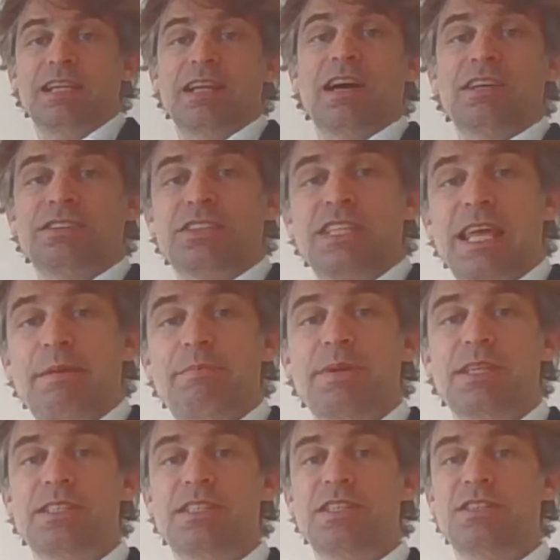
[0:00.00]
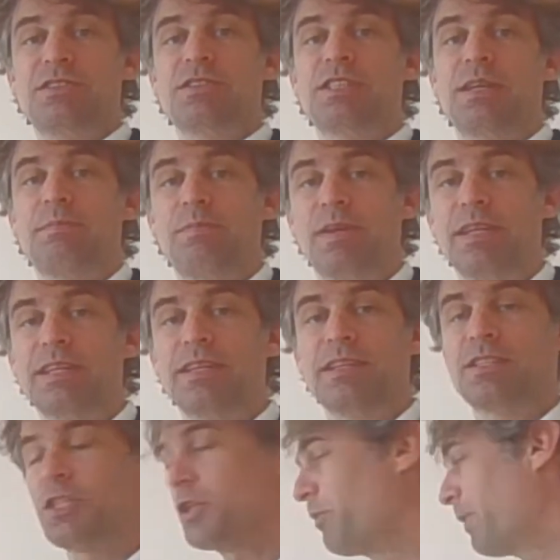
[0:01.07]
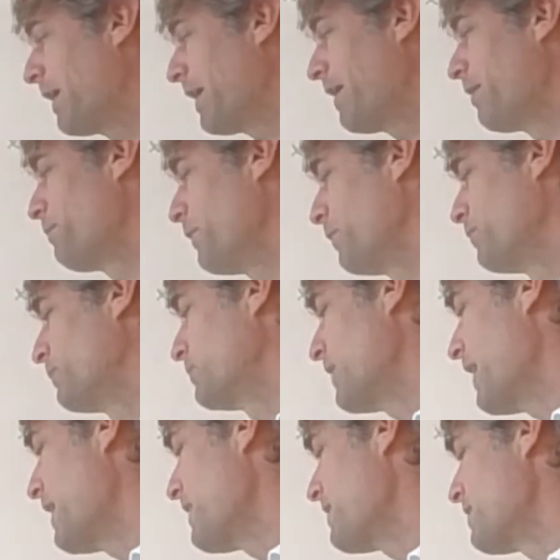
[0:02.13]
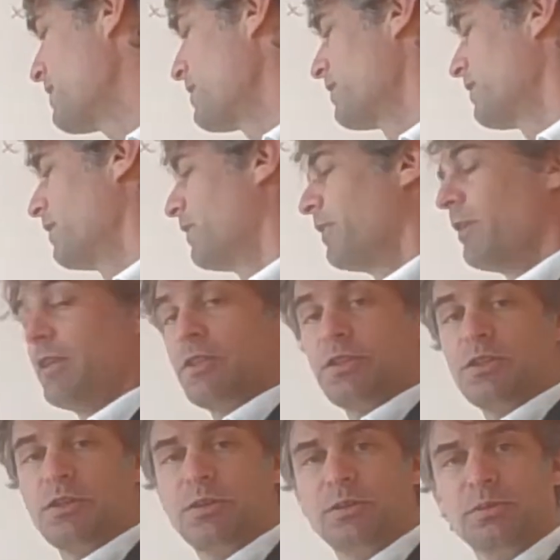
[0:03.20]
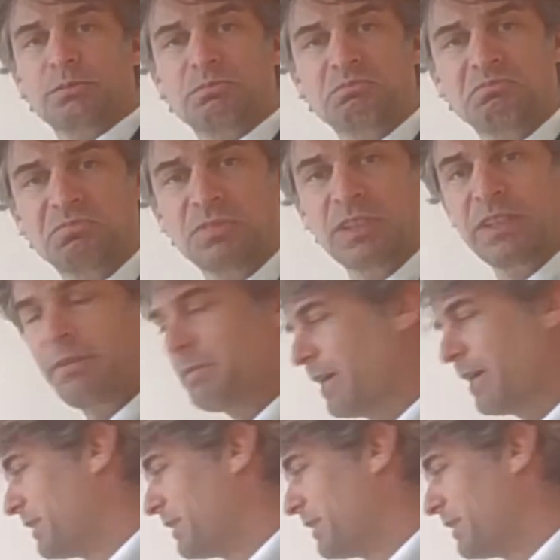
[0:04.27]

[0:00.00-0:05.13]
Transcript: last step is just to simply square both sides. So, well, I might